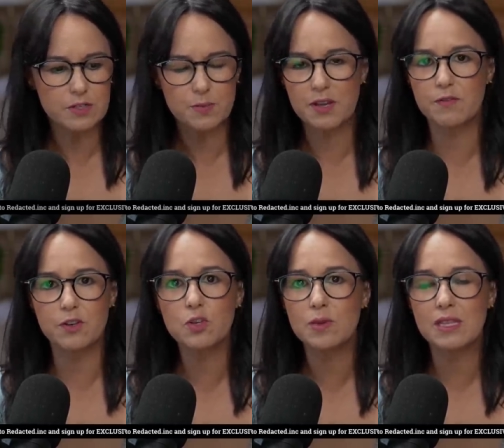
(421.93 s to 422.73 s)
respect
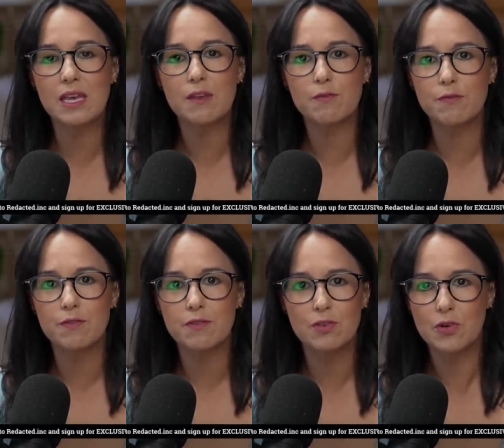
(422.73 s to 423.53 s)
for human life,
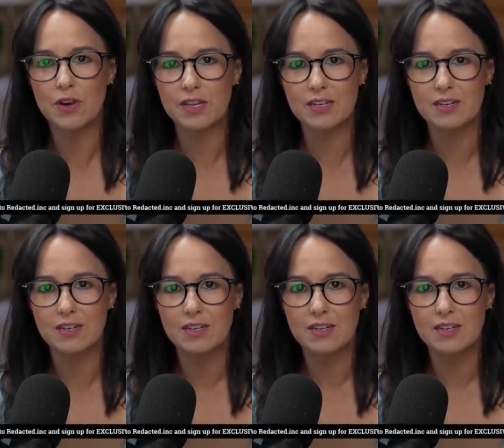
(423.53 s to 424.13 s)
Ukraine.